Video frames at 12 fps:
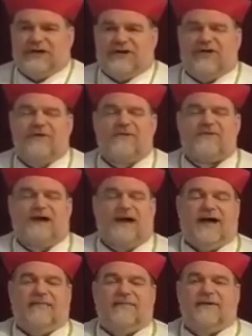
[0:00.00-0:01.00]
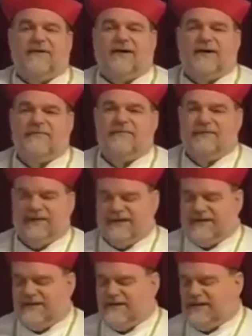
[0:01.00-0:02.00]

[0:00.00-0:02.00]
during the time of the